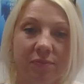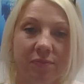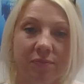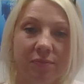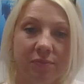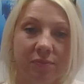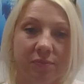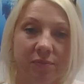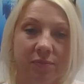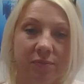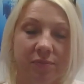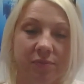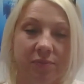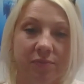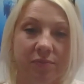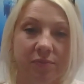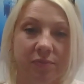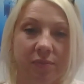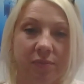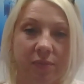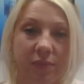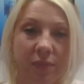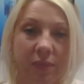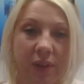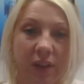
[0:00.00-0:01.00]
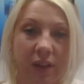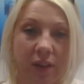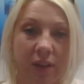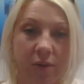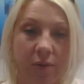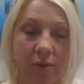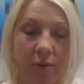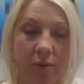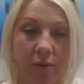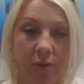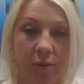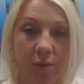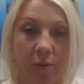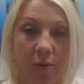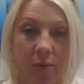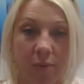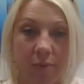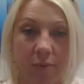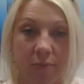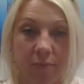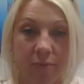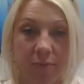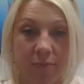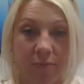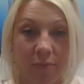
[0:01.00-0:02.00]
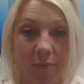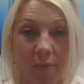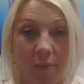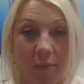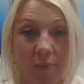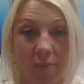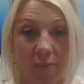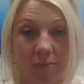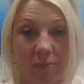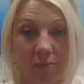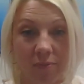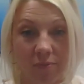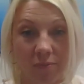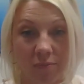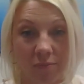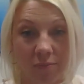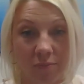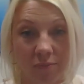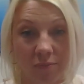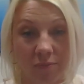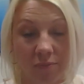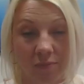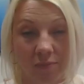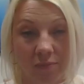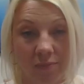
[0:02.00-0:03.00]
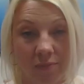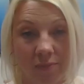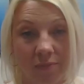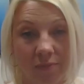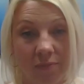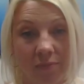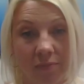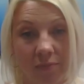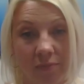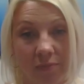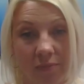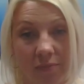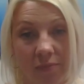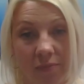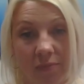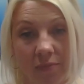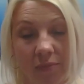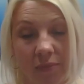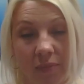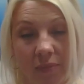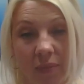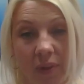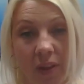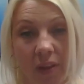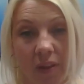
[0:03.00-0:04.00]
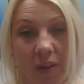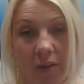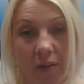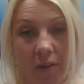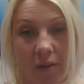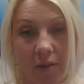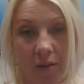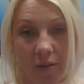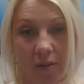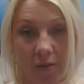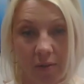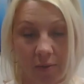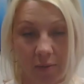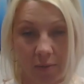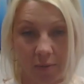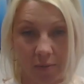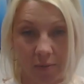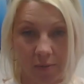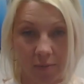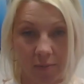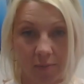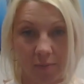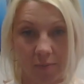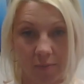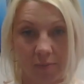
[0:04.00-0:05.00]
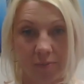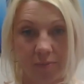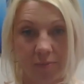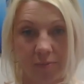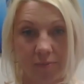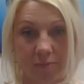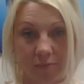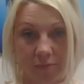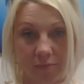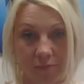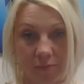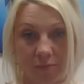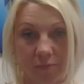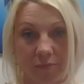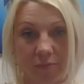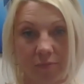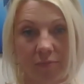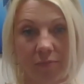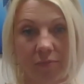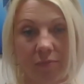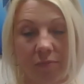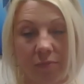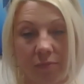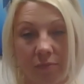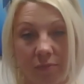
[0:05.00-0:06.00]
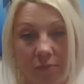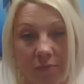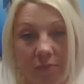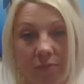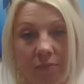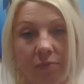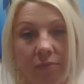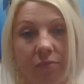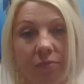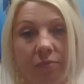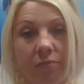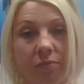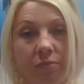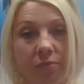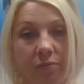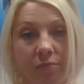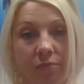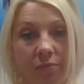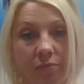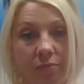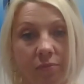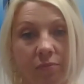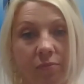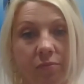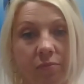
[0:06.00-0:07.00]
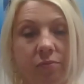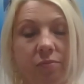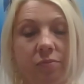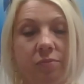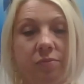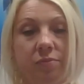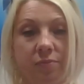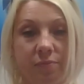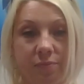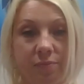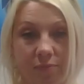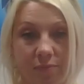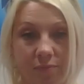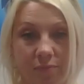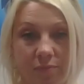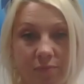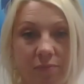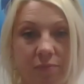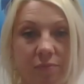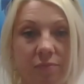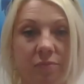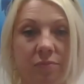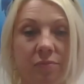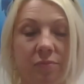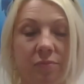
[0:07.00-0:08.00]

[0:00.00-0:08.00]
This person isn't speaking.